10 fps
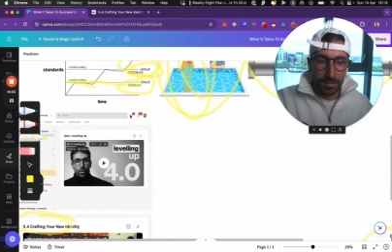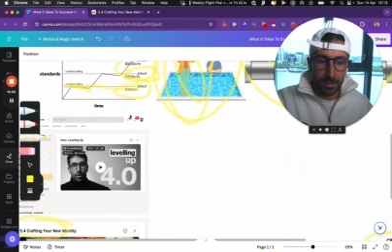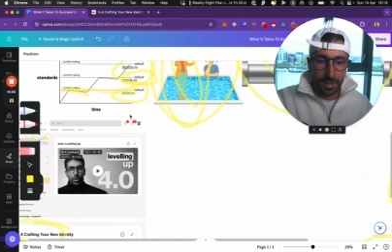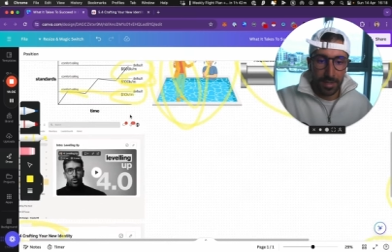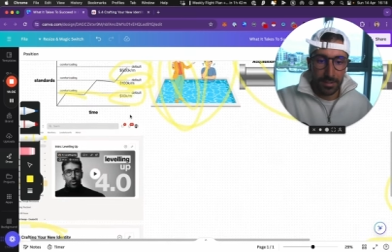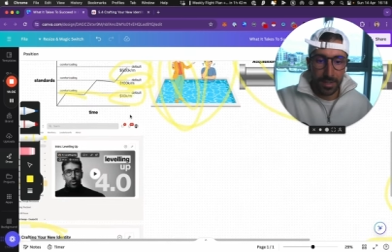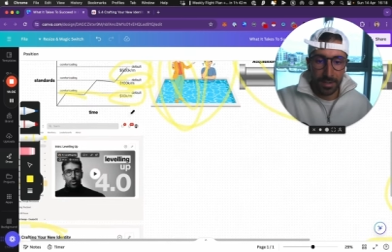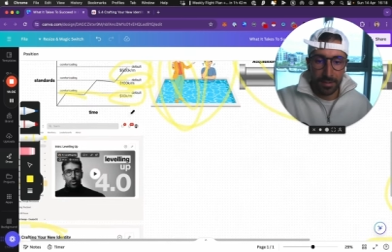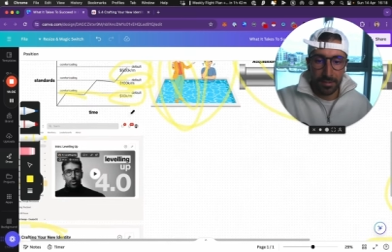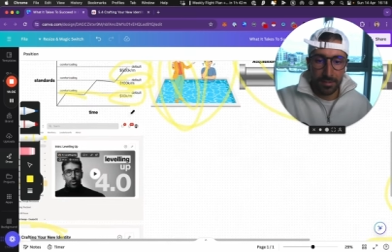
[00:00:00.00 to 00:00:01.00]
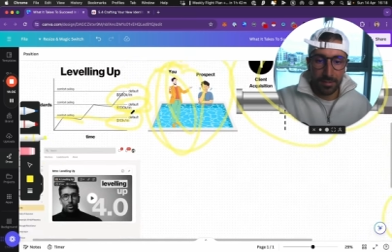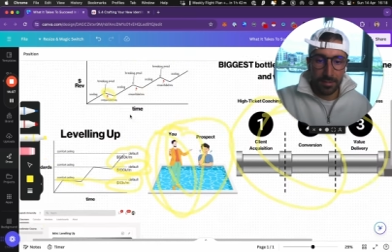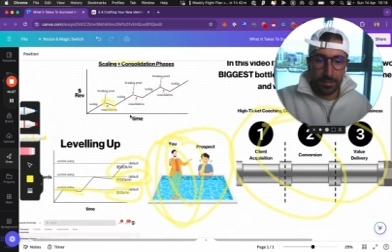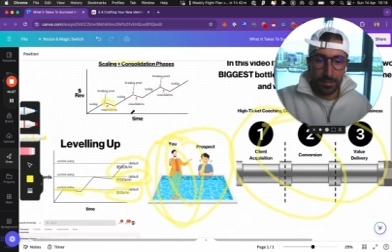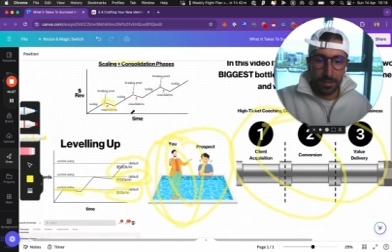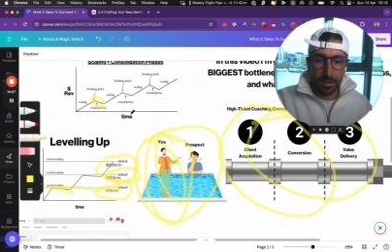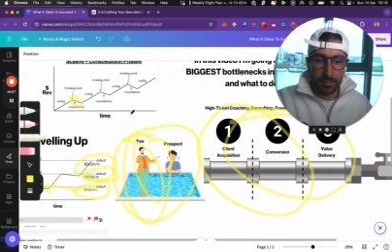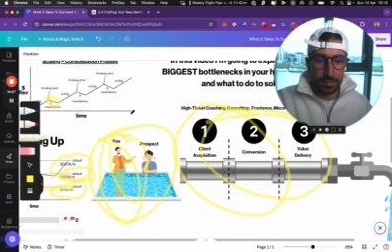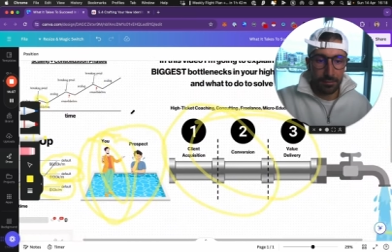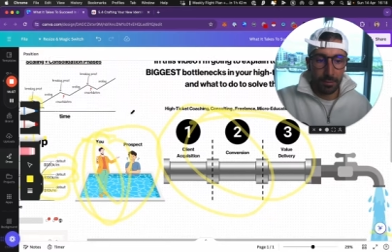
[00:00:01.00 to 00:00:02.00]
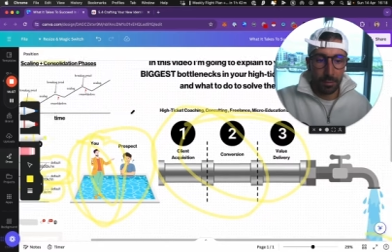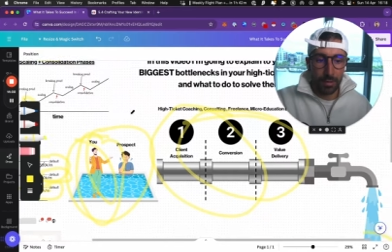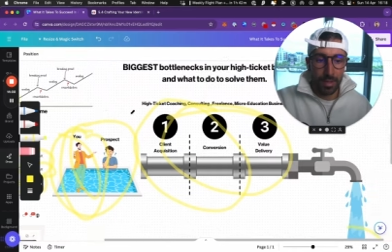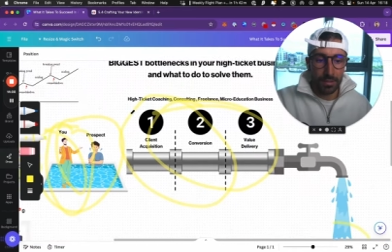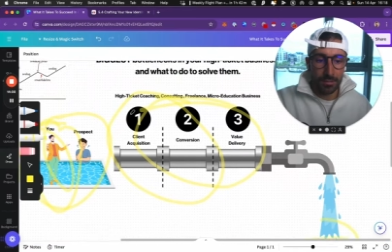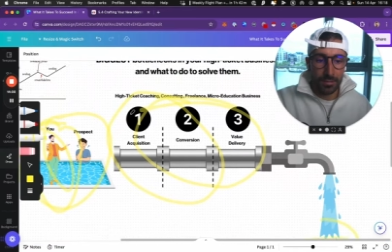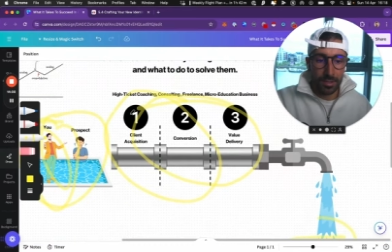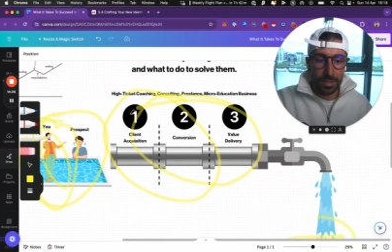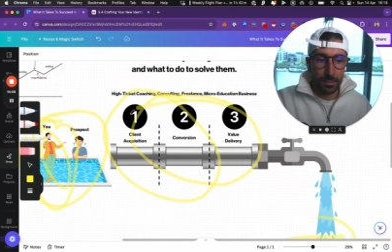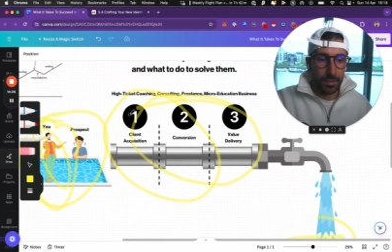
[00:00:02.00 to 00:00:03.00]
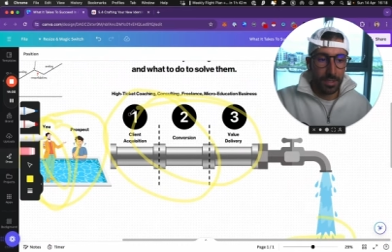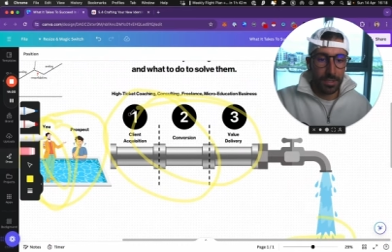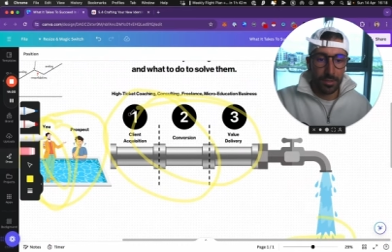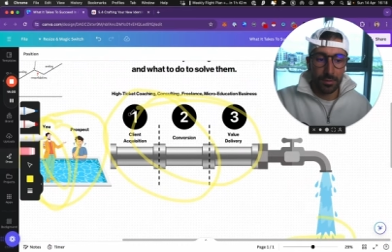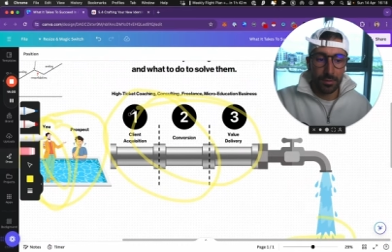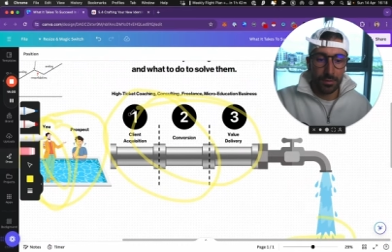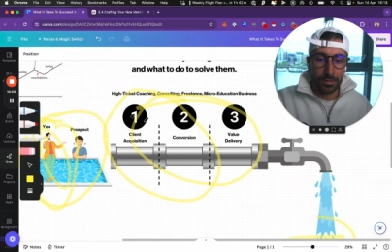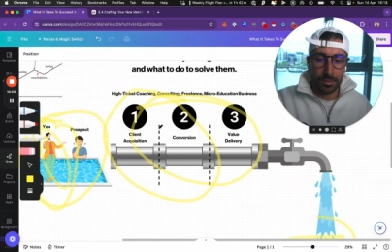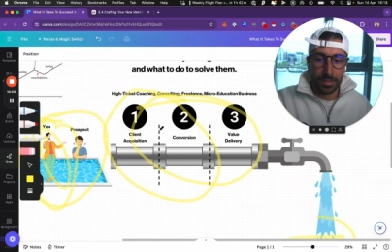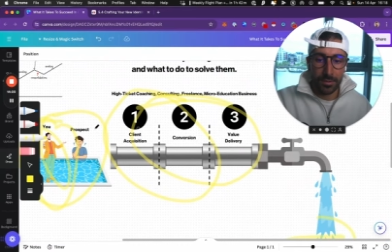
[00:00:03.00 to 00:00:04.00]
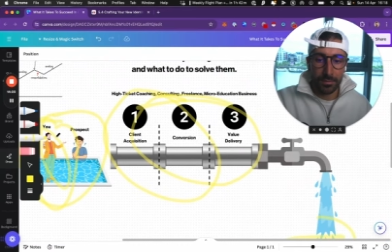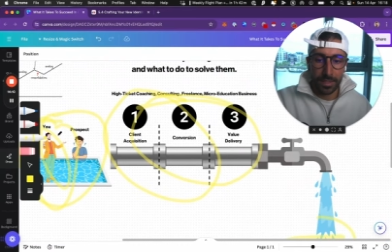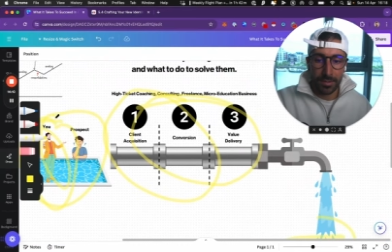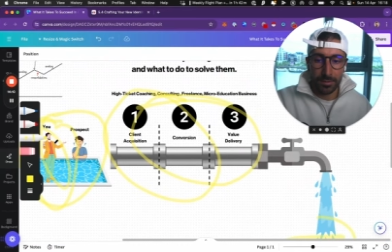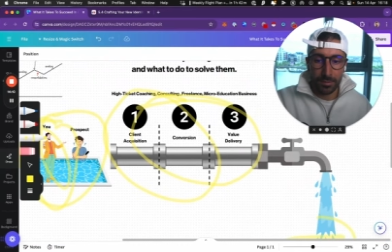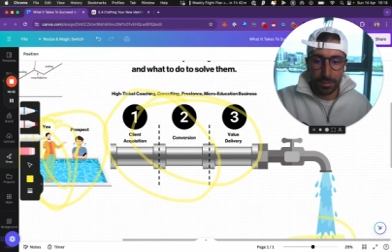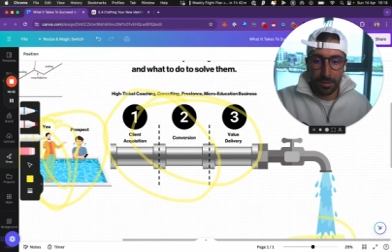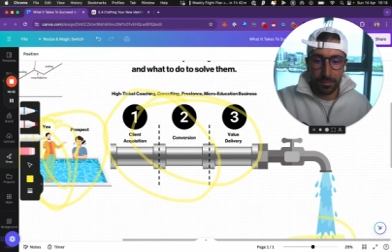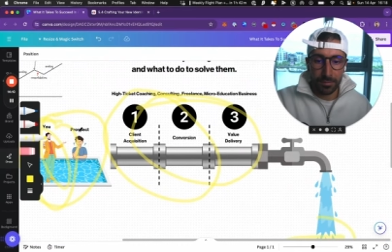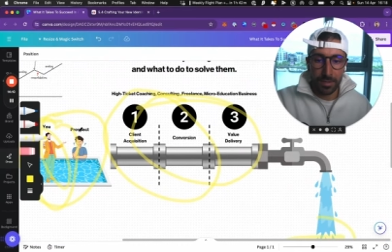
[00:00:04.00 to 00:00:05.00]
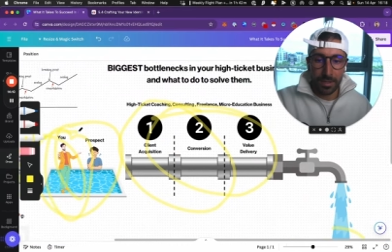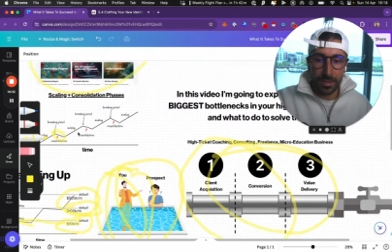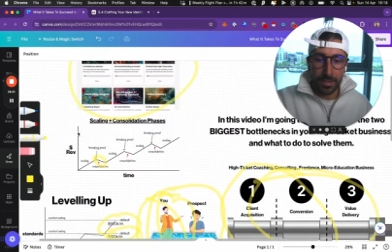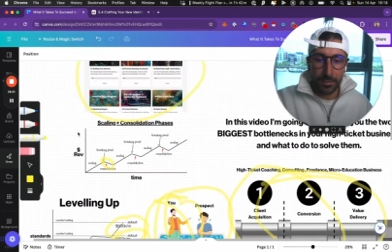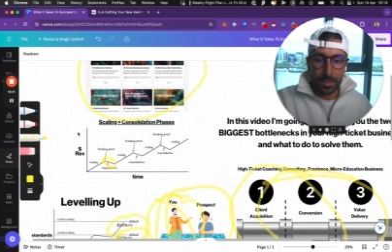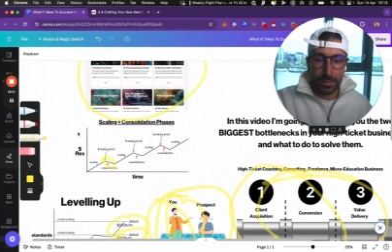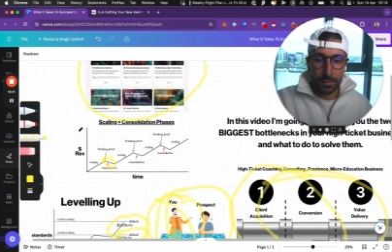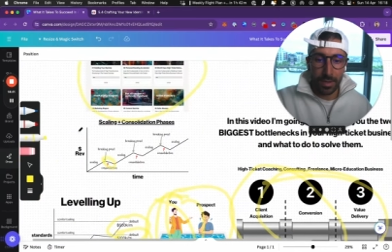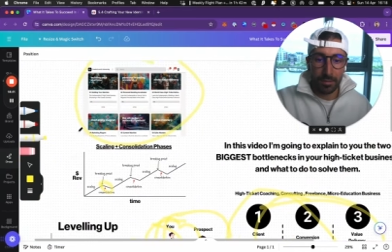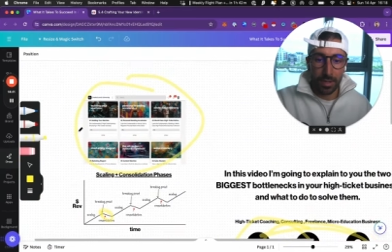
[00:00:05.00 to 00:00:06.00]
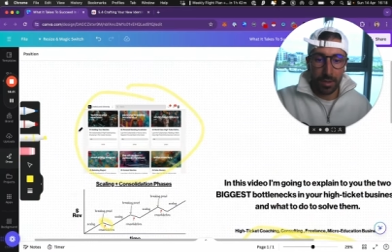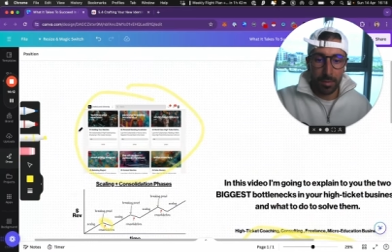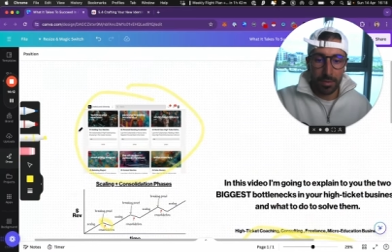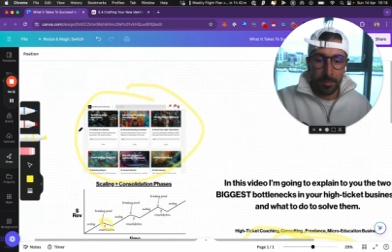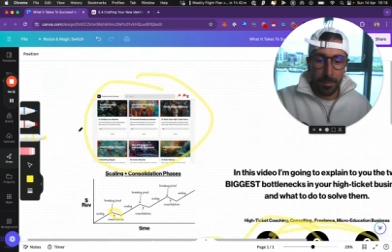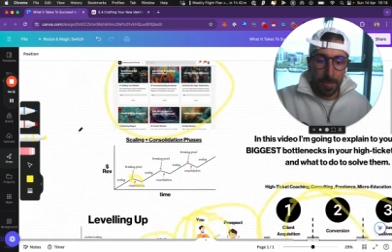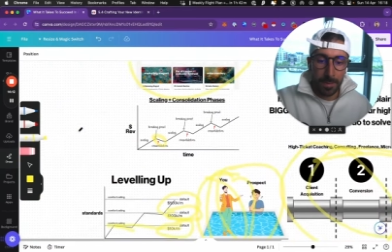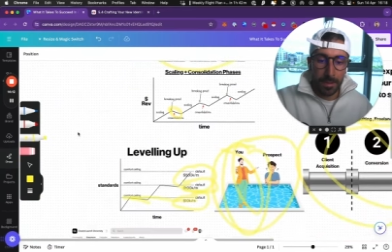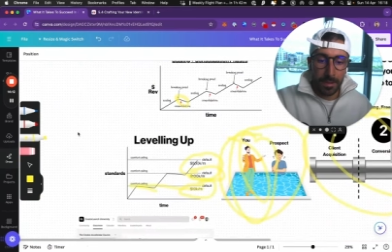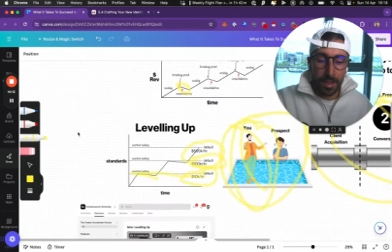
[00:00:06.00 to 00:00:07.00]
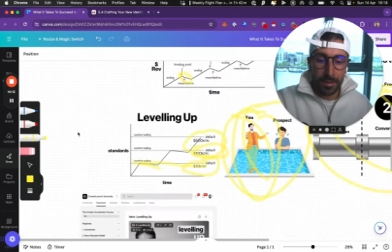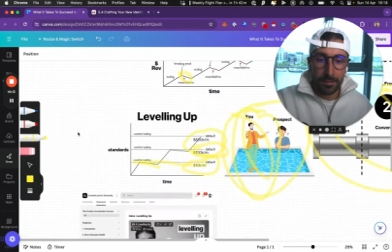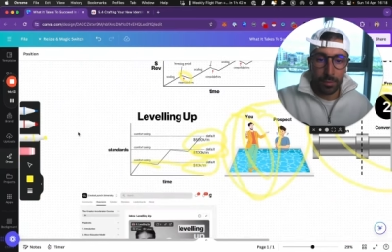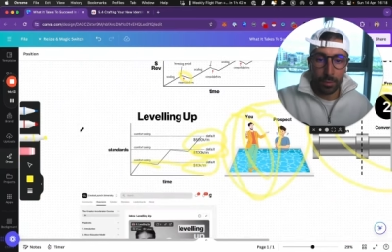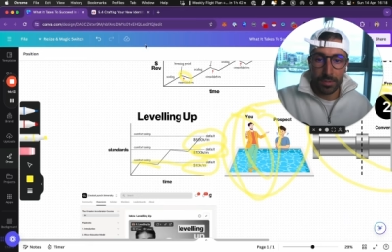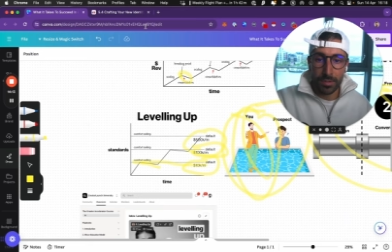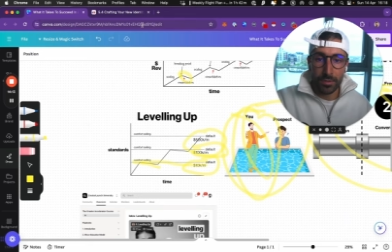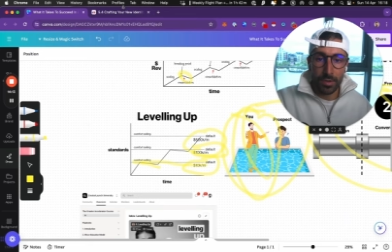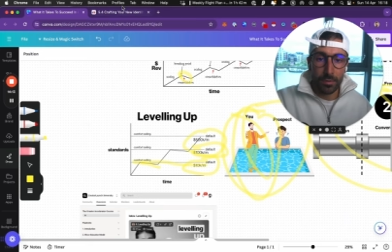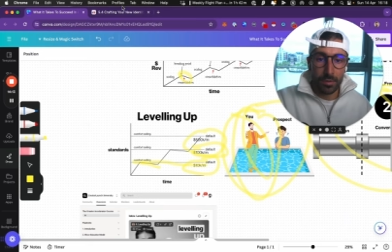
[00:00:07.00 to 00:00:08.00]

Okay, sick. I've just scribbled on that. So that's what you need to do. You need to fix yourself. You need to level up. And if you want to do so, you